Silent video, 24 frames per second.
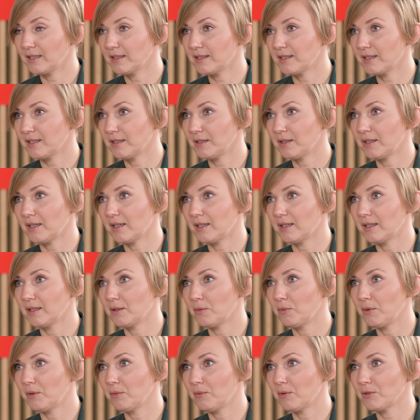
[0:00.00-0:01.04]
I said,
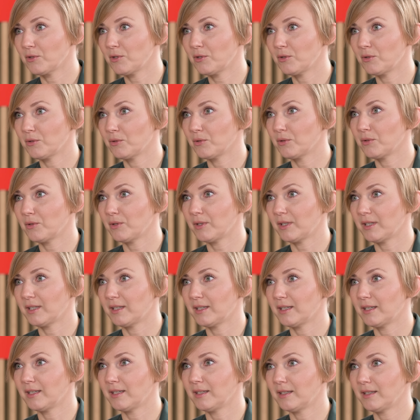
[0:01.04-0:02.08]
we want to
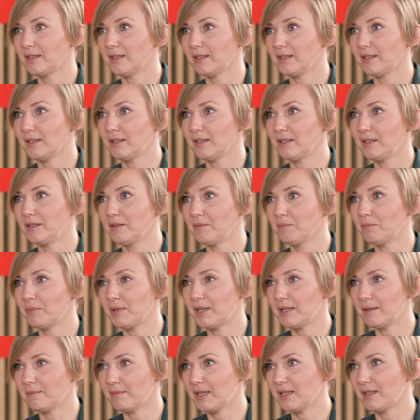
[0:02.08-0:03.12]

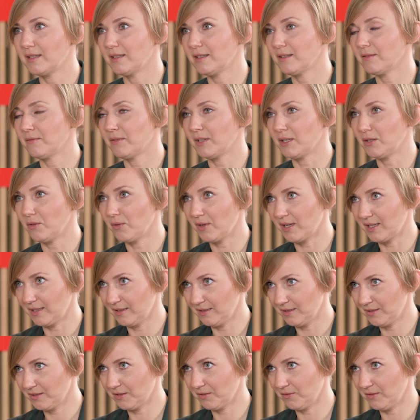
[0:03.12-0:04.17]
implement
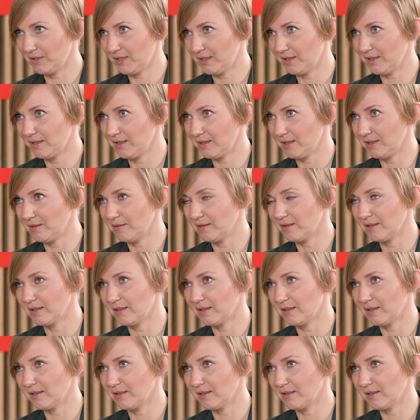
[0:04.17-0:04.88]
value-added services in